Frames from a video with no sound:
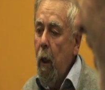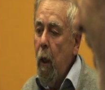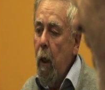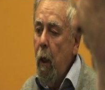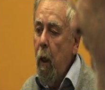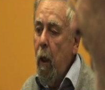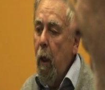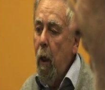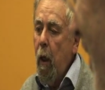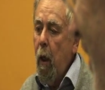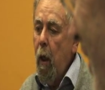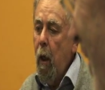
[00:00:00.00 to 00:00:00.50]

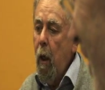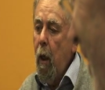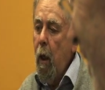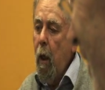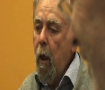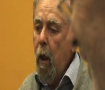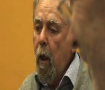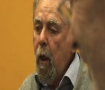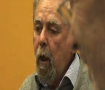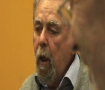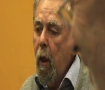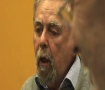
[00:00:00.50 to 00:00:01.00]

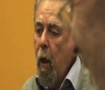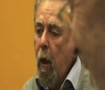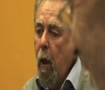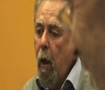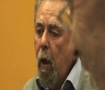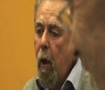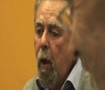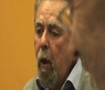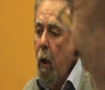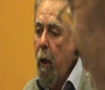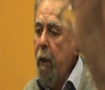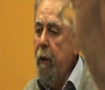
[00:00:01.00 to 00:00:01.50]

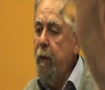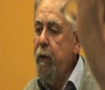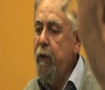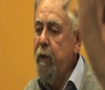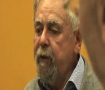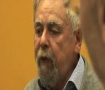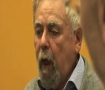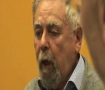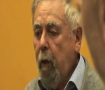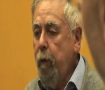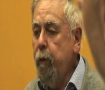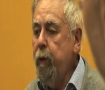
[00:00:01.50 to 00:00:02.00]
It
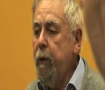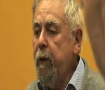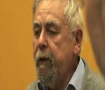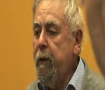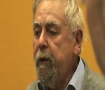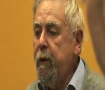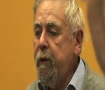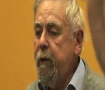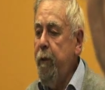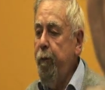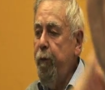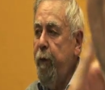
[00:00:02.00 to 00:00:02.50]
sounded
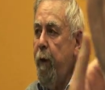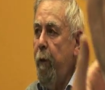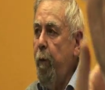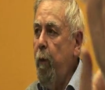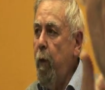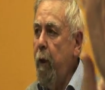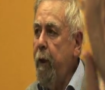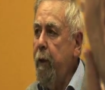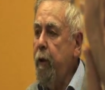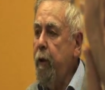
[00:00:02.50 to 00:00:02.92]
as if they were